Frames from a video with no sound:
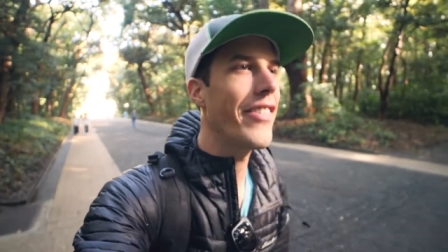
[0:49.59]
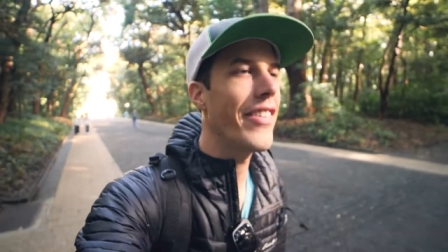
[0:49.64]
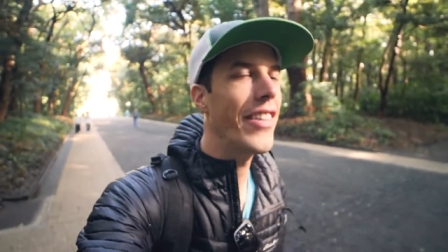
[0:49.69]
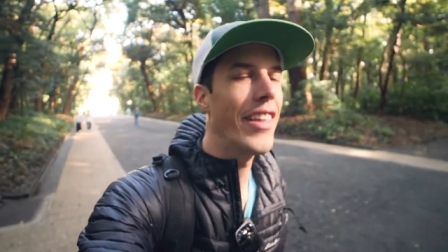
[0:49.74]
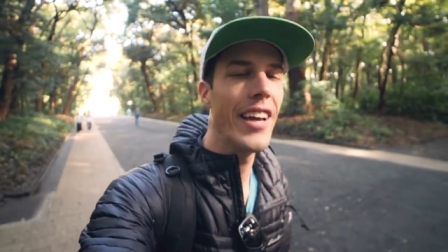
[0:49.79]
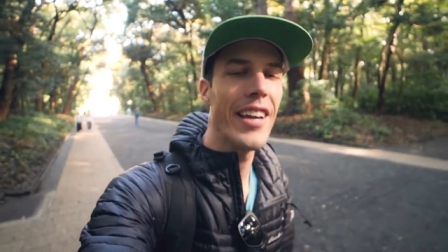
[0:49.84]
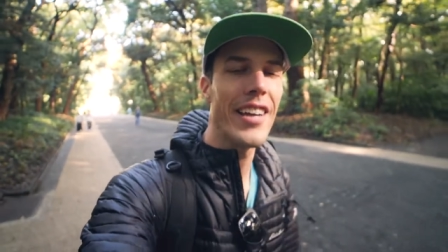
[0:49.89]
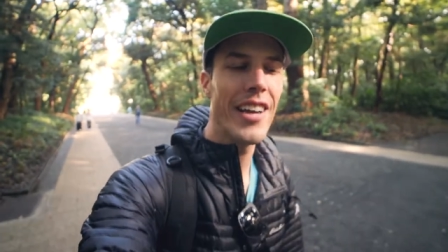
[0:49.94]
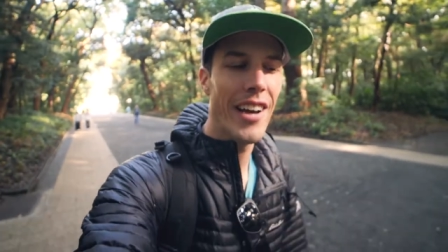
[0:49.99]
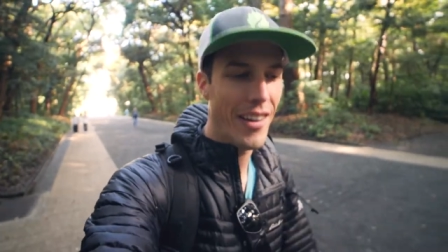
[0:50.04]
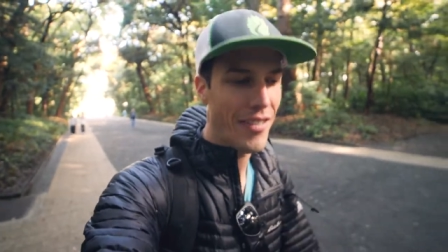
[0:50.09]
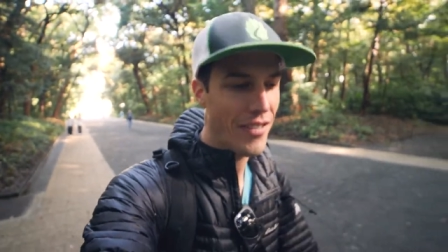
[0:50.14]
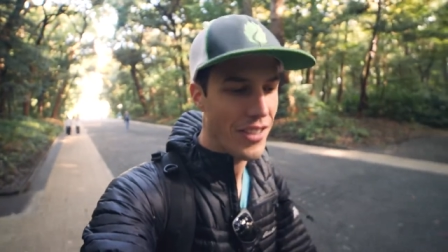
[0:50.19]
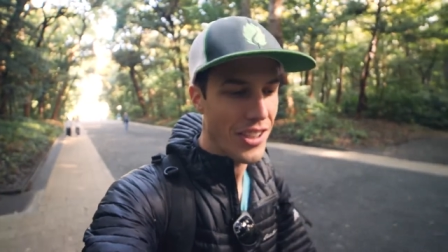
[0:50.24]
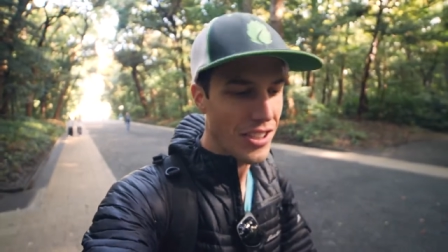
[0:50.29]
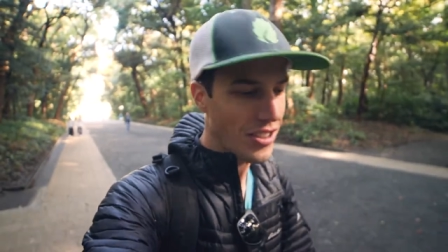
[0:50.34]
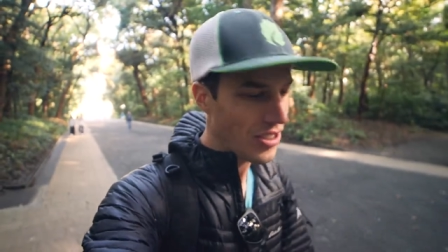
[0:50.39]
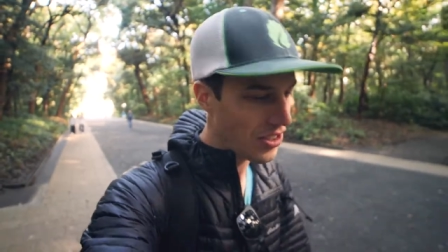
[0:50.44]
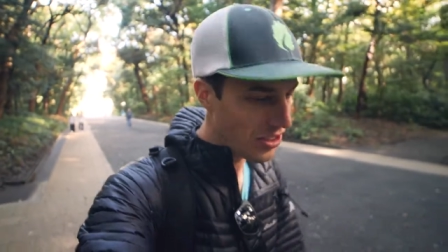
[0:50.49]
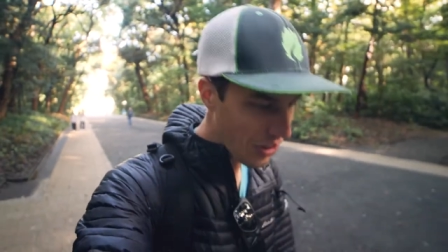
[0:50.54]
That coffee
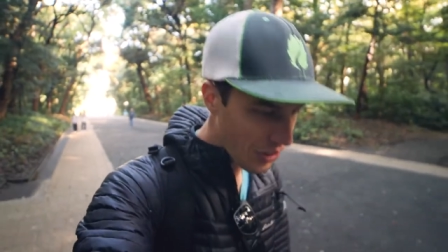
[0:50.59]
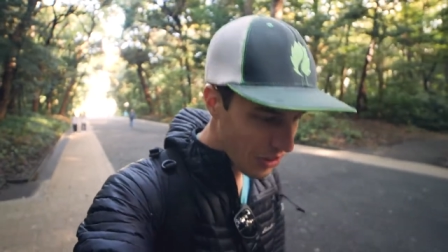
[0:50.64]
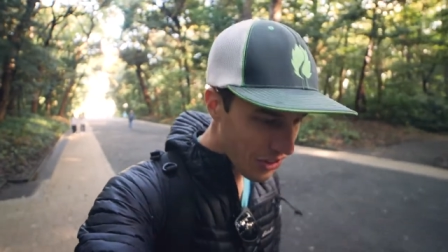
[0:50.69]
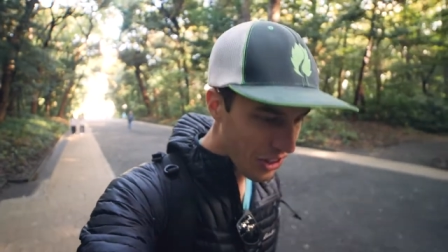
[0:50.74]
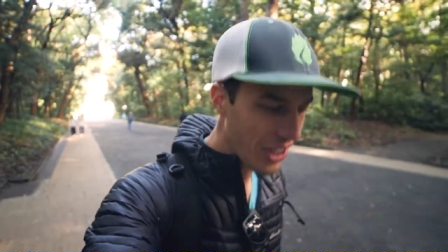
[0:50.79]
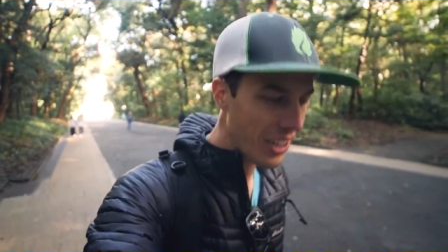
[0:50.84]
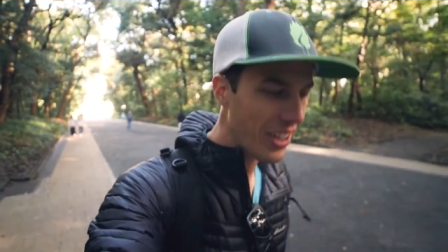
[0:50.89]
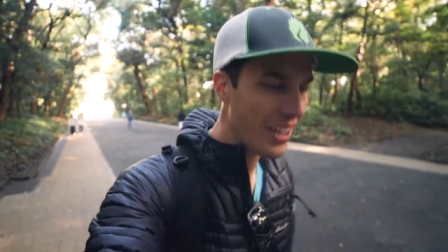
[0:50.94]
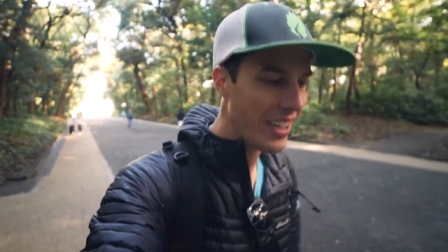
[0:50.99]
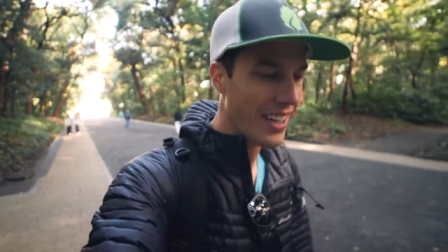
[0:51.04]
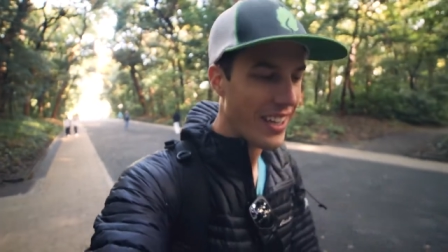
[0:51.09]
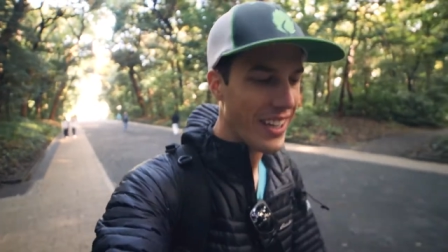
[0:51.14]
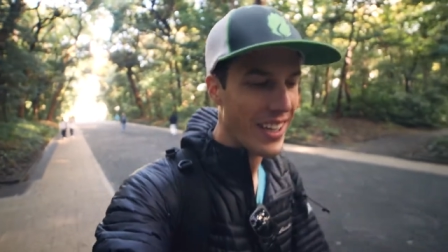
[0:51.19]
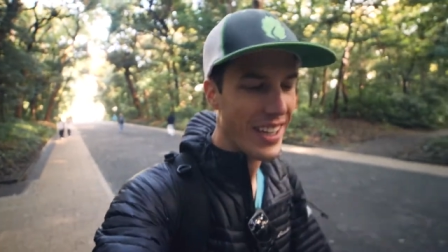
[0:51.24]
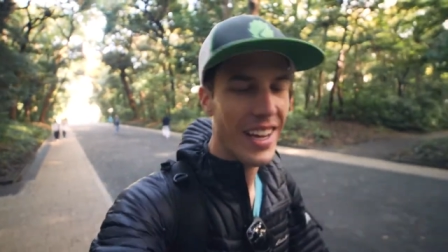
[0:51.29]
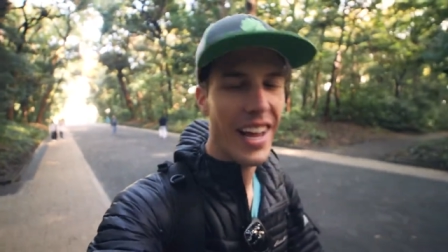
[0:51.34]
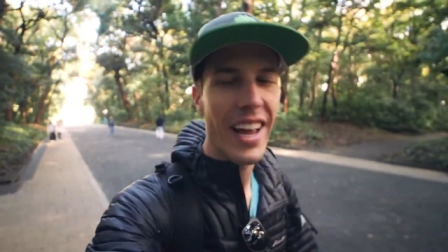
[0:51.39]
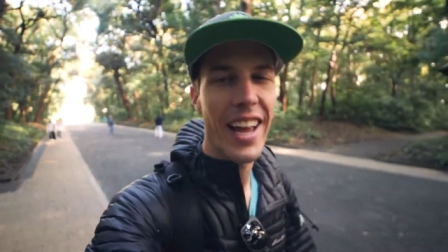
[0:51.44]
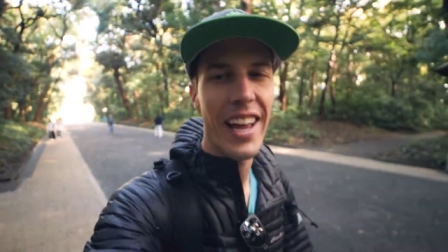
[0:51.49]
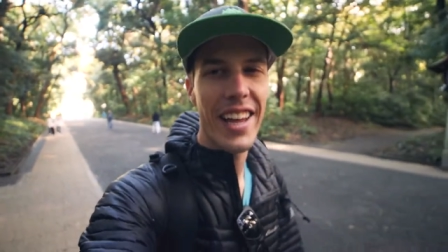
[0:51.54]
is so good,
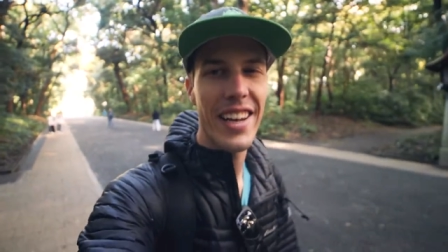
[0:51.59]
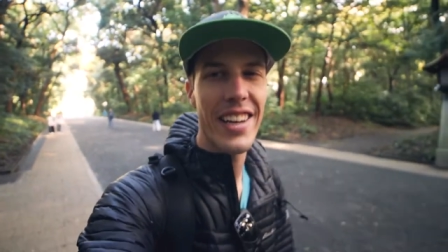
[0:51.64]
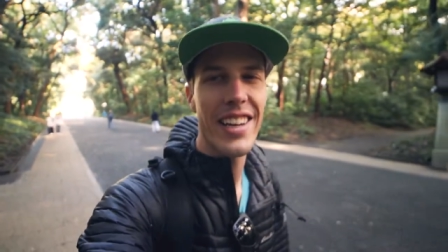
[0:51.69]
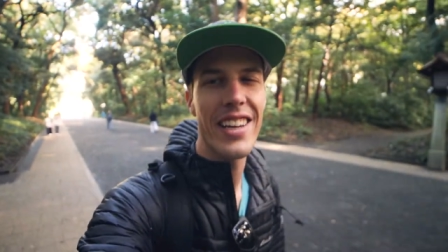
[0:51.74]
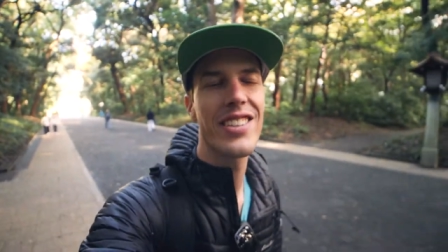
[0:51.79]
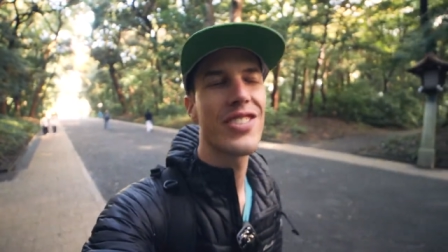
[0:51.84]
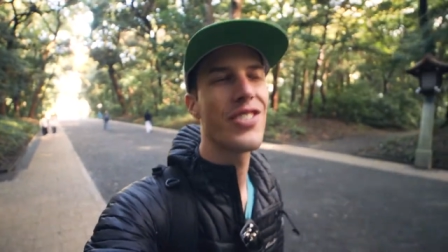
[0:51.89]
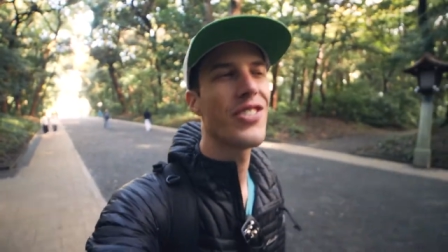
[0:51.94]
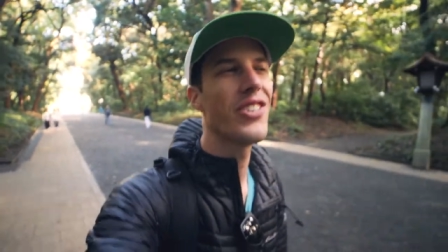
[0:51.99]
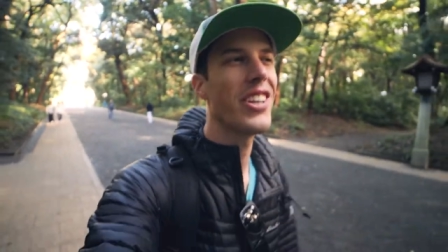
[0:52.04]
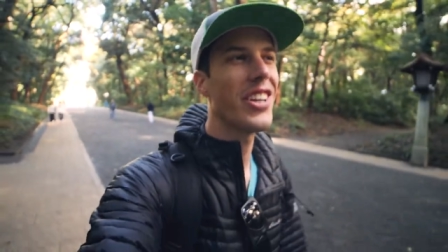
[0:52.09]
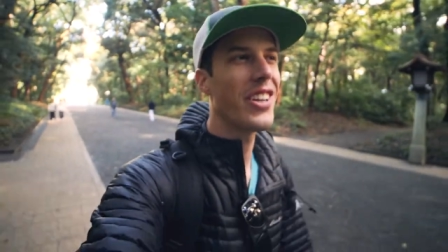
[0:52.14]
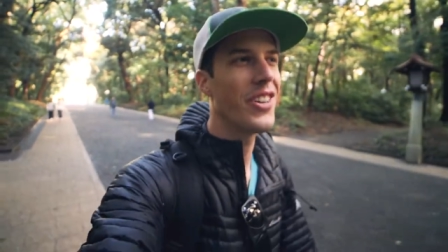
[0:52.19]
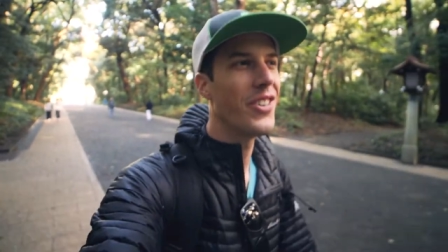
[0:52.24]
and it's really